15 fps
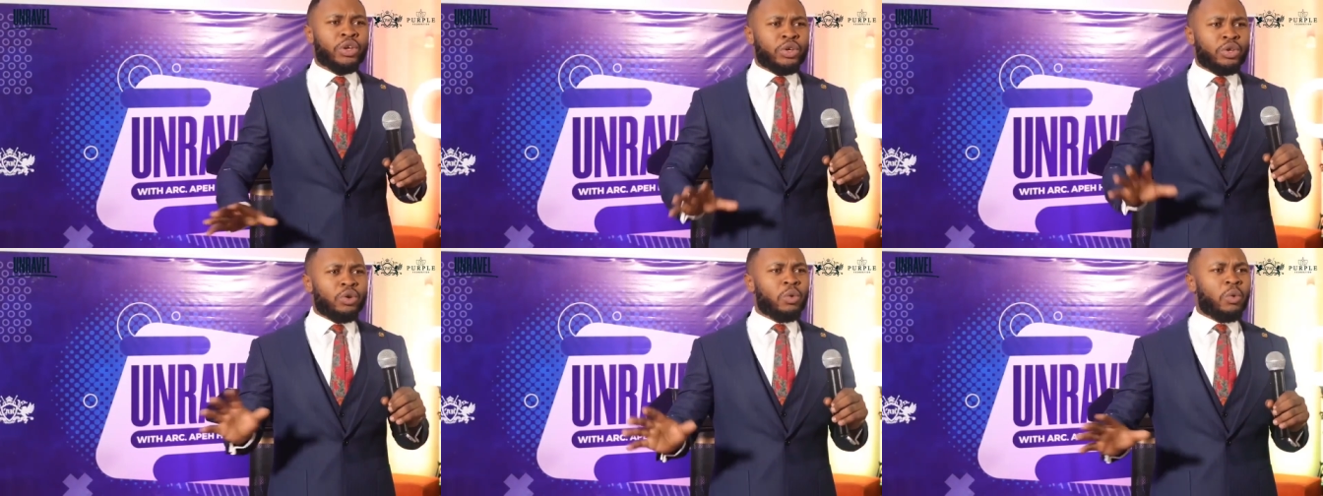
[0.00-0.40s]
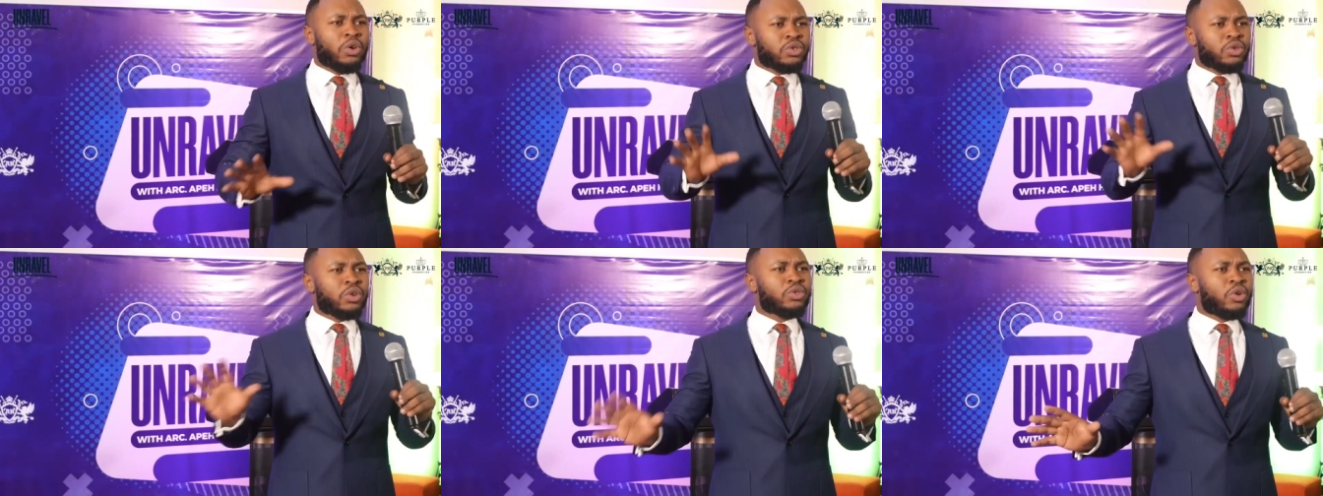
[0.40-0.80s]
you know, it
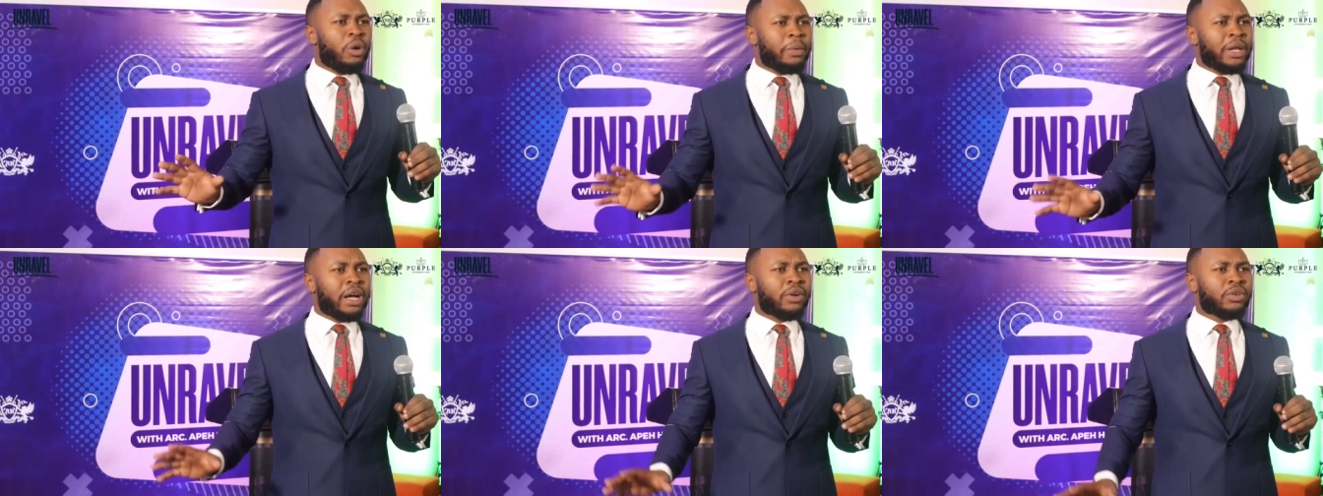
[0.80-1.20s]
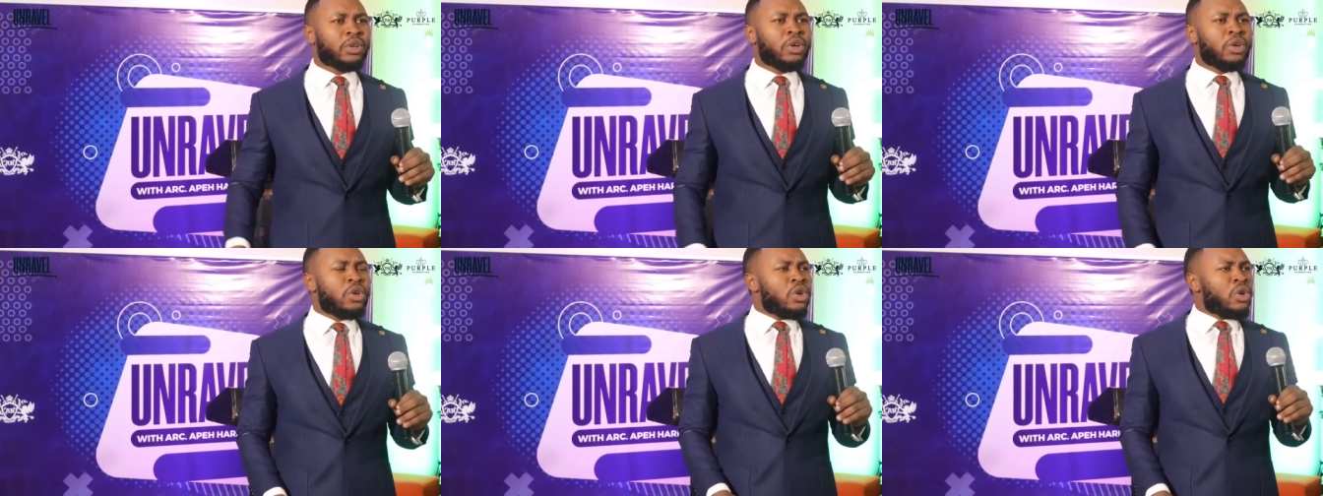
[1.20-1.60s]
was just coming out.
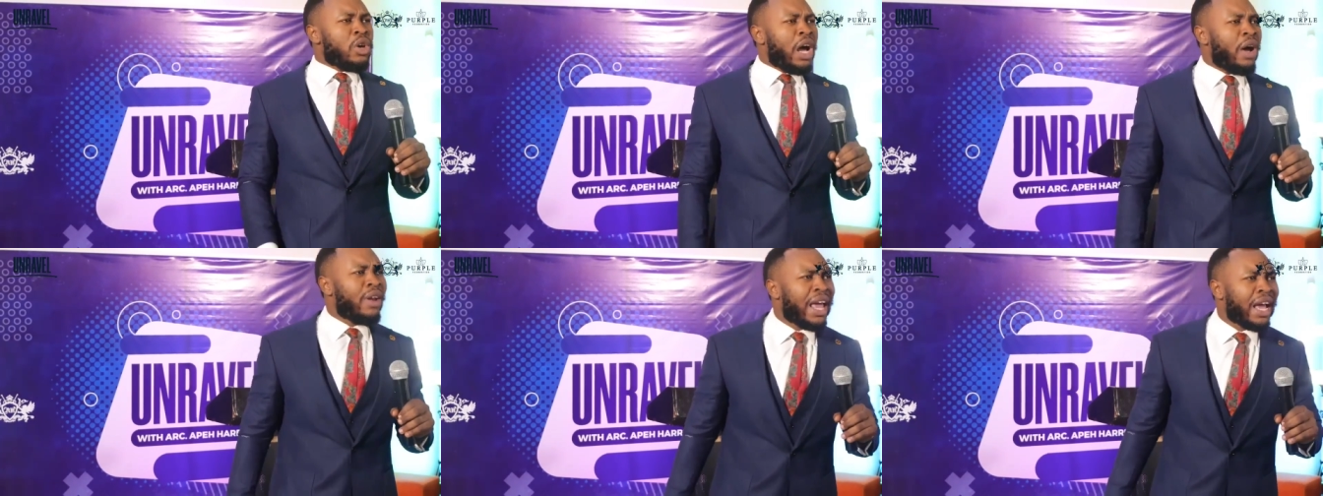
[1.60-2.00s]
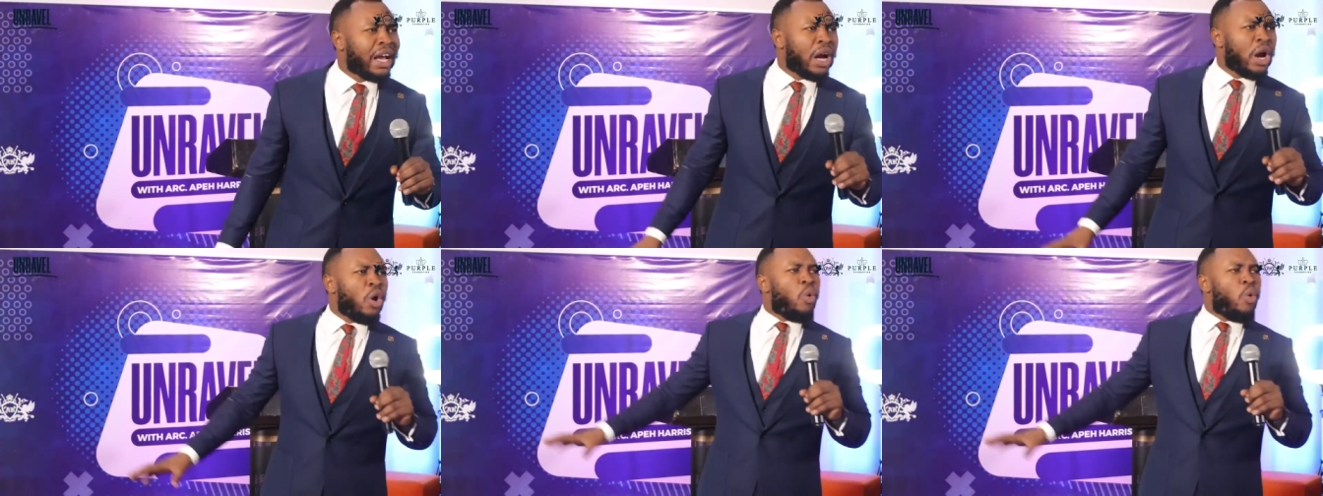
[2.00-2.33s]
I was like,